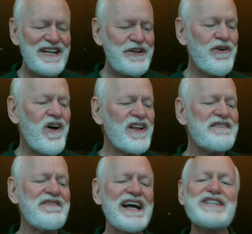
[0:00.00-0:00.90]
You're all
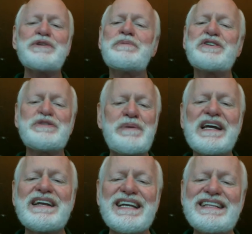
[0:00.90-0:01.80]
invited to
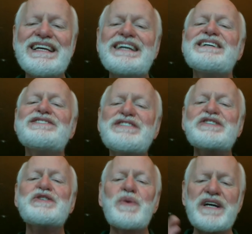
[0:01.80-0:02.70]
participate in the
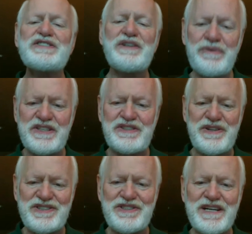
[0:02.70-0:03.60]
6-question
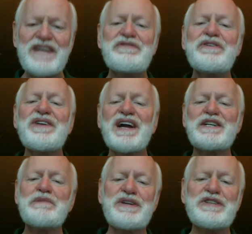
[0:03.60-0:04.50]
research. And if you'd like to
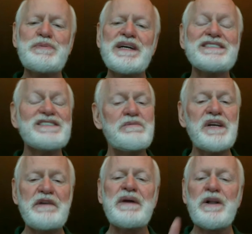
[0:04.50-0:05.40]
participate, send
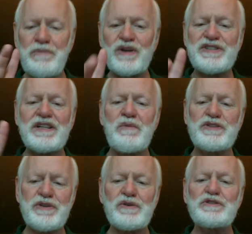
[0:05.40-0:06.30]
me an email,
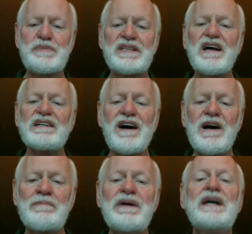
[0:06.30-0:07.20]

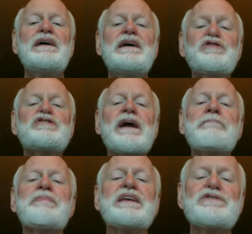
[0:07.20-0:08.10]
marshall@marshallgoldsmith.com.
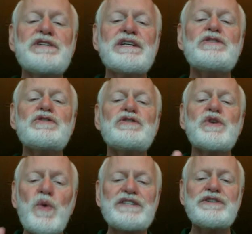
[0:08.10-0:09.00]
Just say
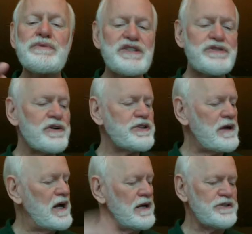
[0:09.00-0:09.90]
6-question
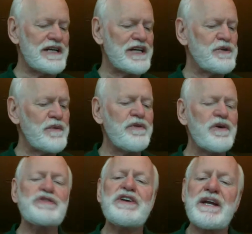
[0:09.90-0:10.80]
research. I'll sign you
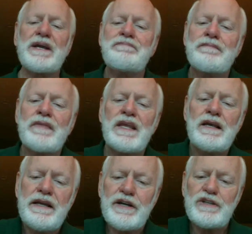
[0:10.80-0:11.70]
up for our study.
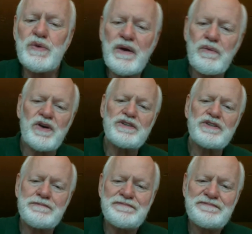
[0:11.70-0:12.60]
Here's the way it
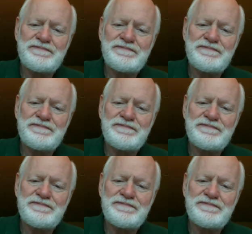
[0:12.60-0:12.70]
works.